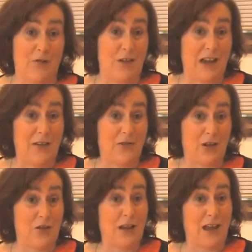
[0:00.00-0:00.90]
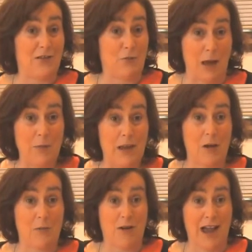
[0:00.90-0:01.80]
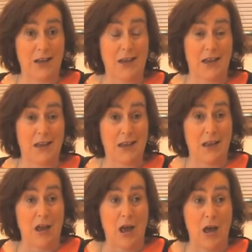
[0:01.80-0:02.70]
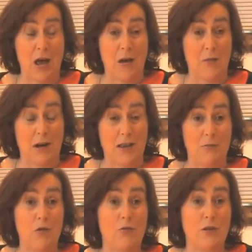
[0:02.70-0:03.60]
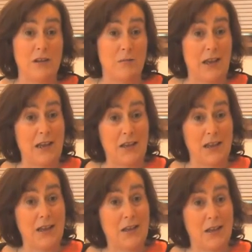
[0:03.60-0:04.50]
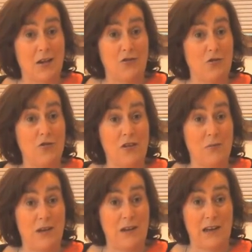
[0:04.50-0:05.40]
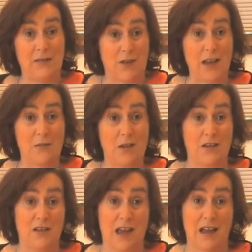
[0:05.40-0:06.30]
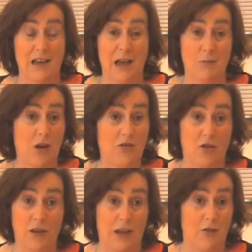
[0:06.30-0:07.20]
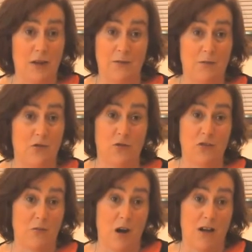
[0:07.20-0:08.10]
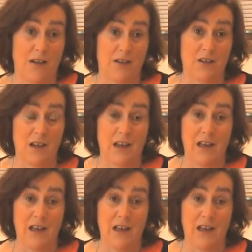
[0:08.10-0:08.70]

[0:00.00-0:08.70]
We'd have to look at ramping up our access. But I suppose one of the biggest things is our tourism investment, and I'm not talking only from Tourism Ireland.